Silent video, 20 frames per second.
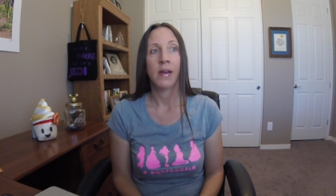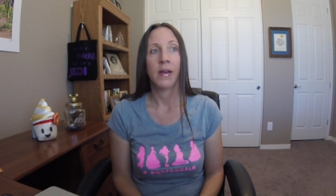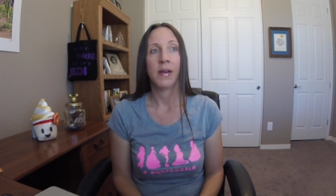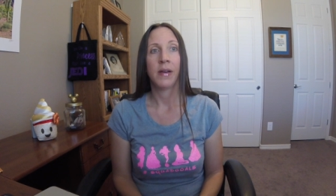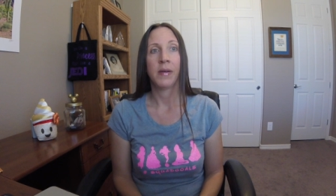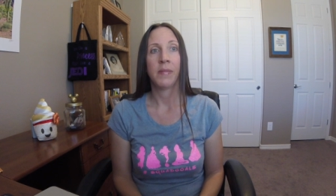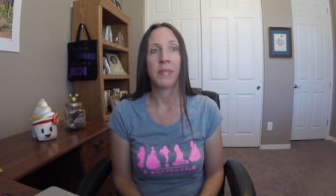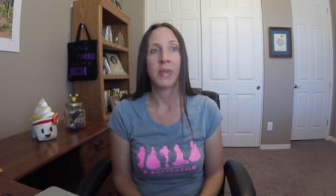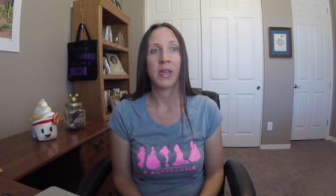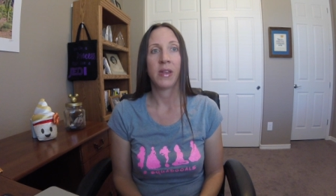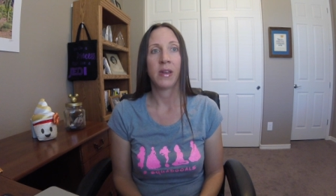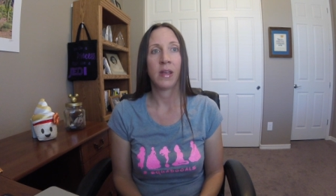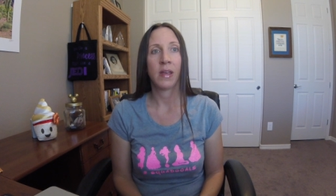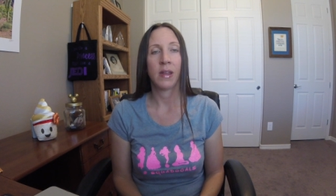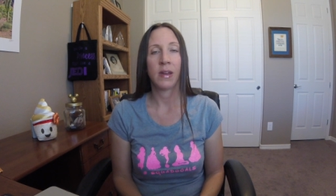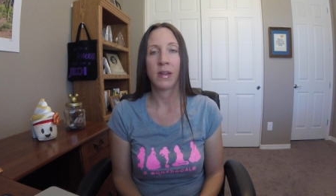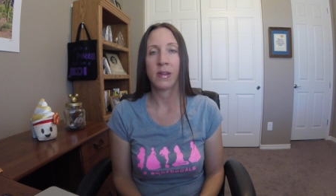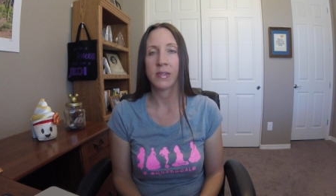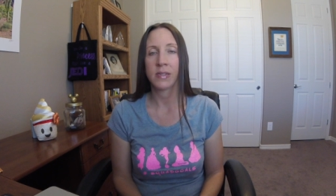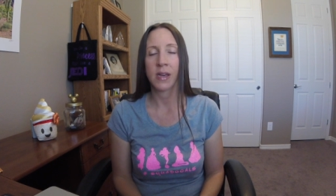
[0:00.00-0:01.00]
Um, and
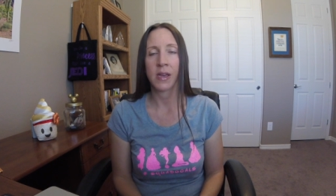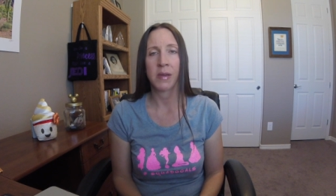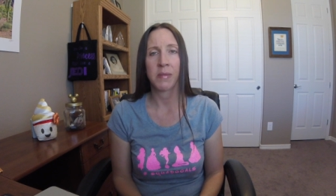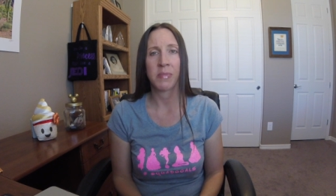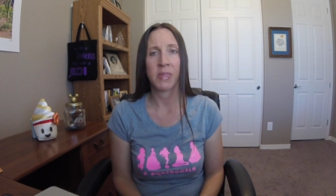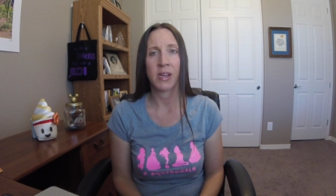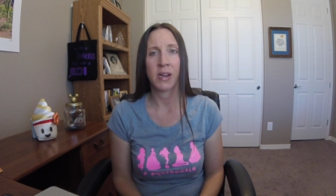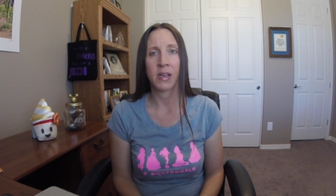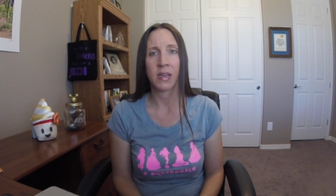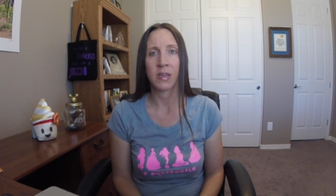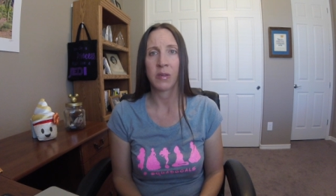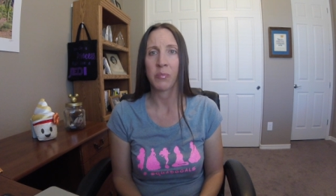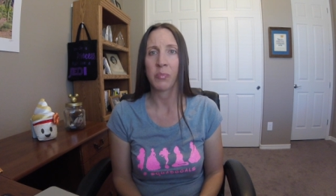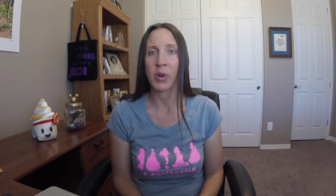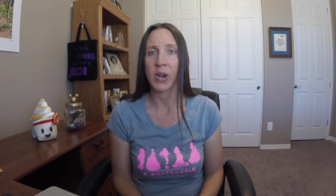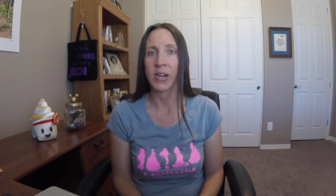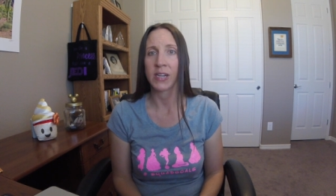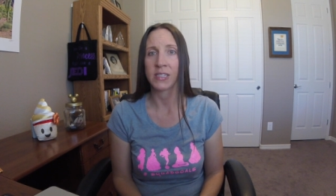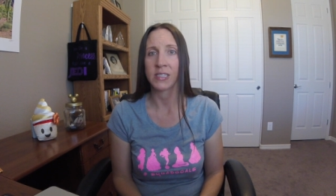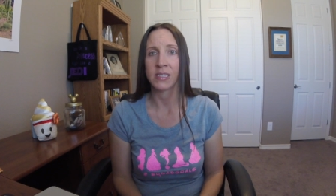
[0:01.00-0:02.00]
any time that I can
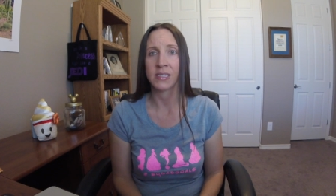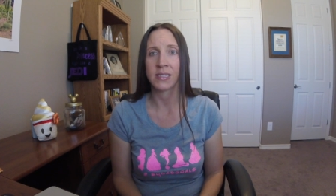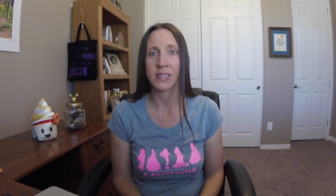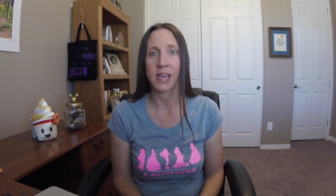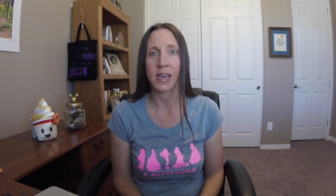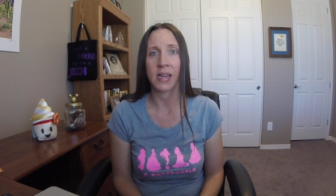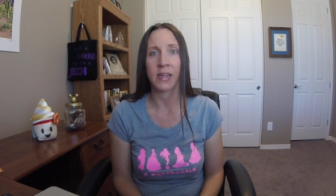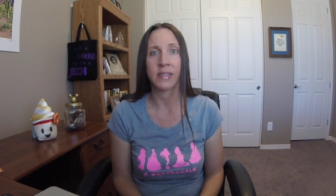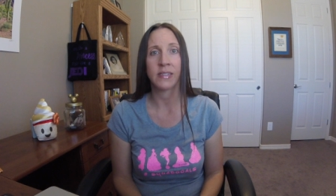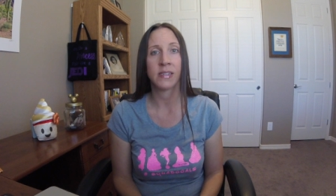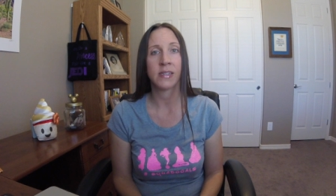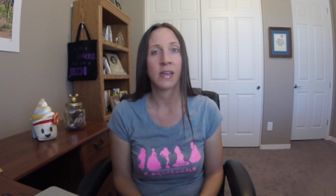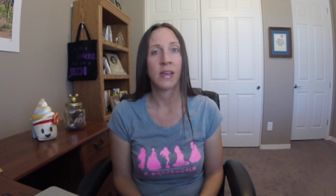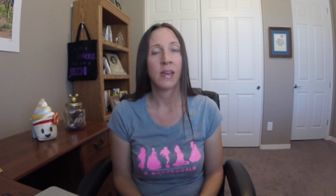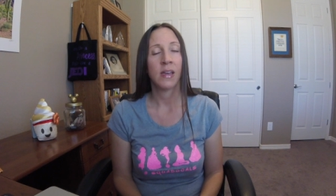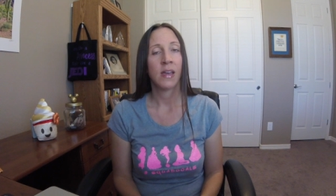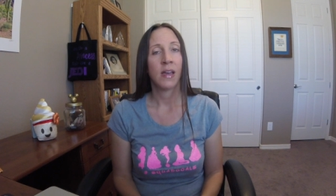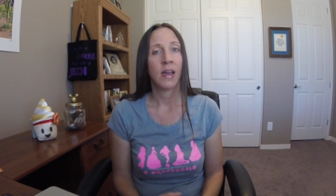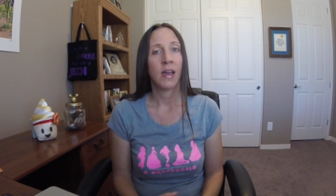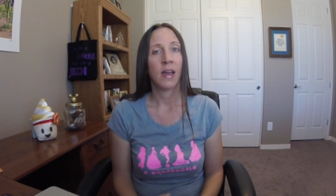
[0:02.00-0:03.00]
practice that
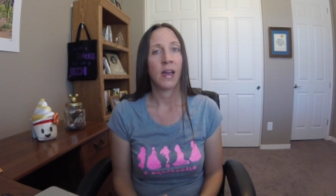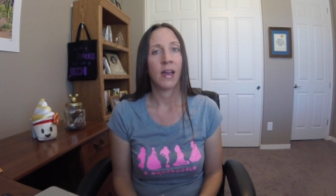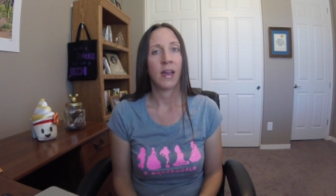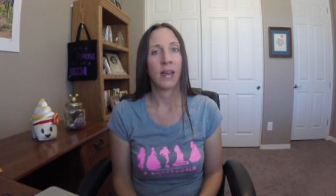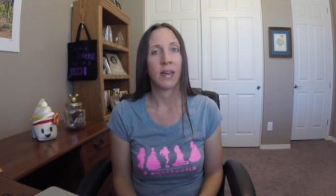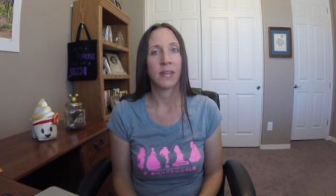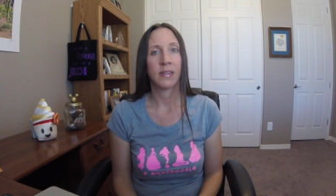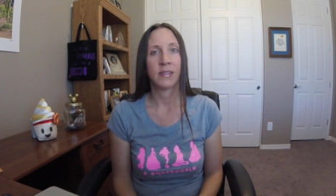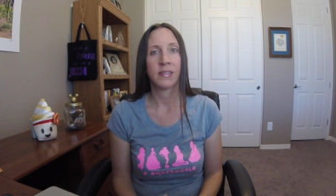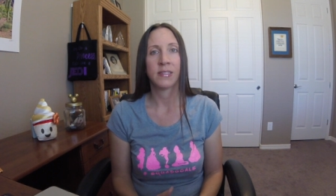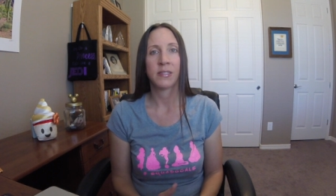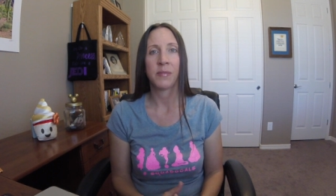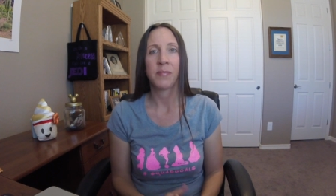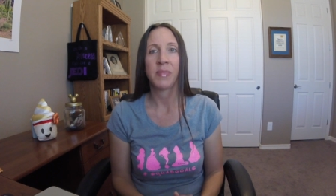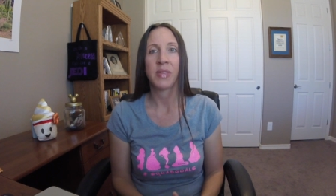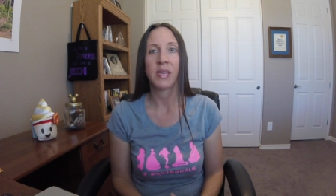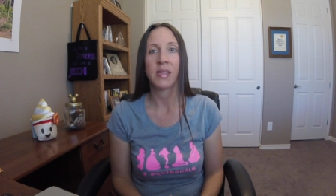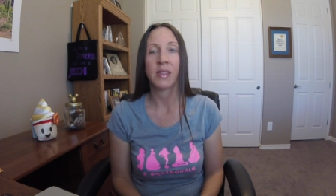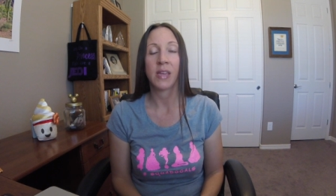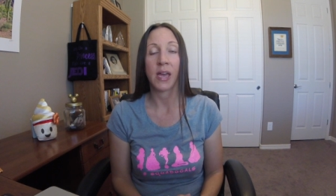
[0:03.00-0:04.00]
uh, is
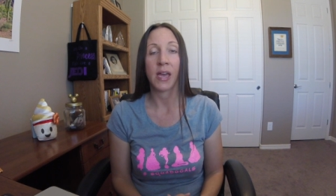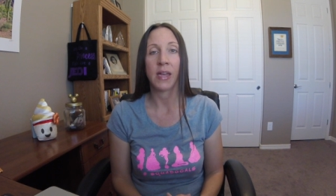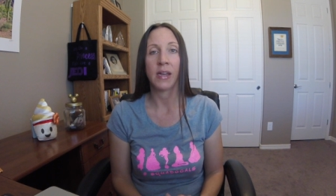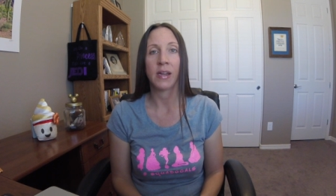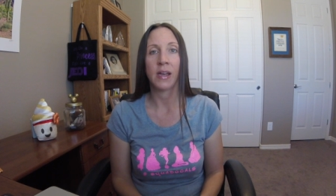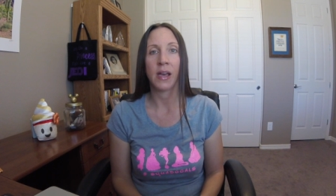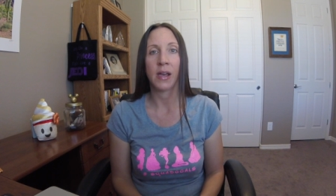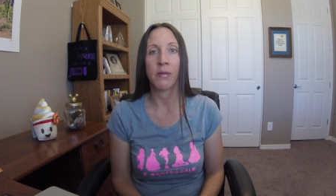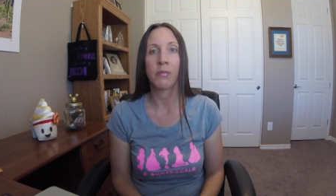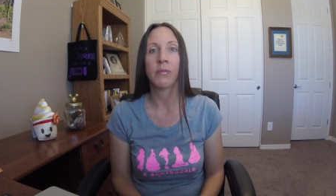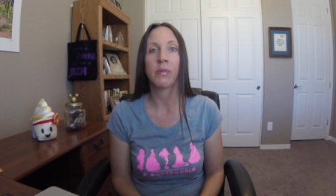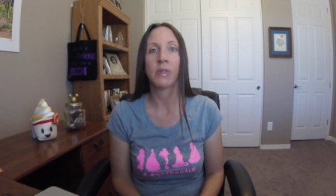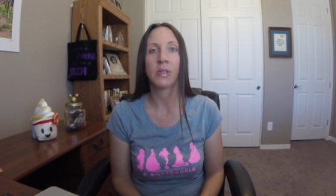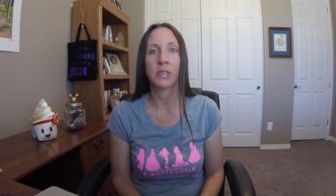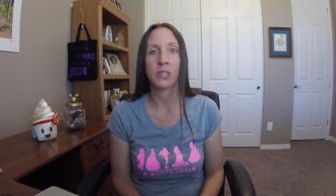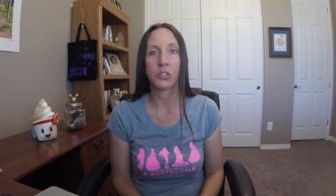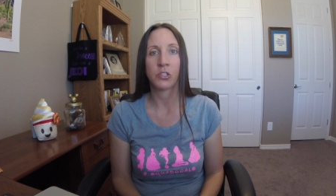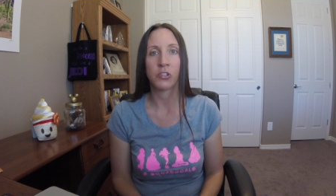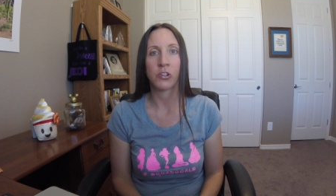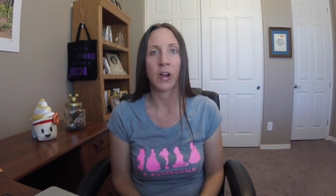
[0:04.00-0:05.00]
something that I
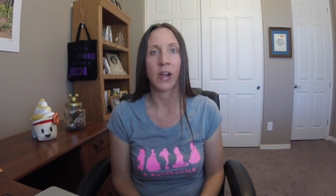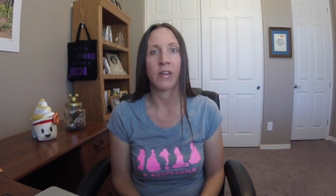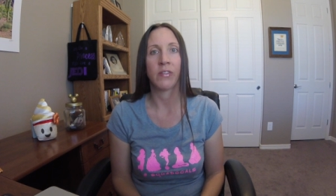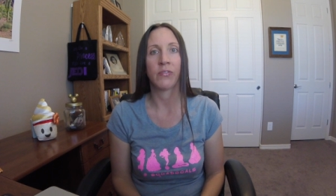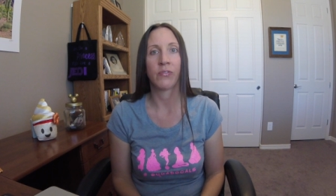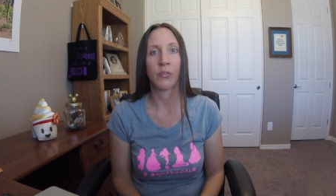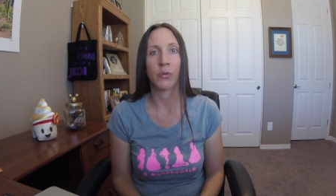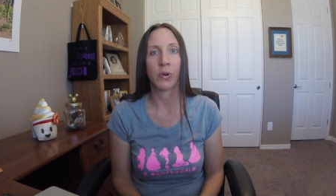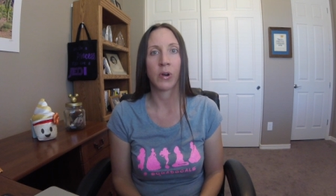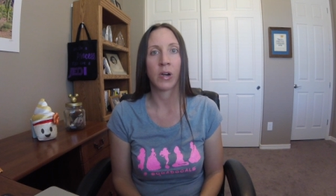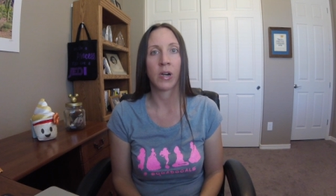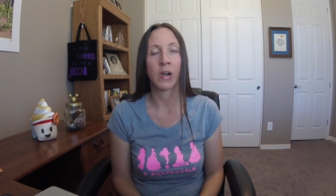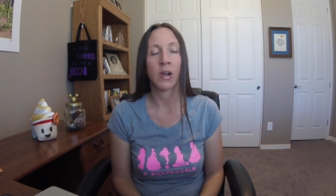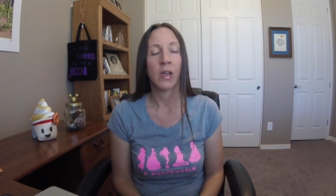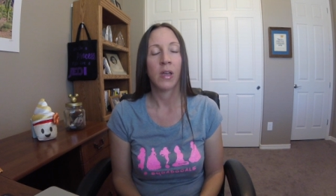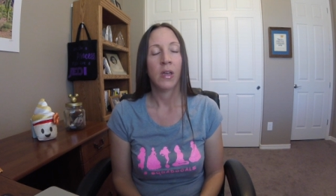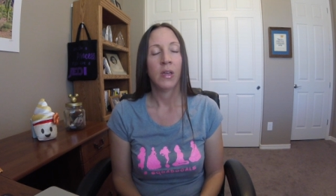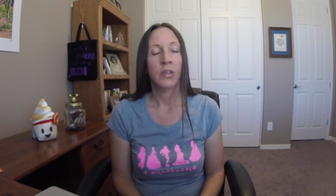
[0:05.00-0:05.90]
really strive for.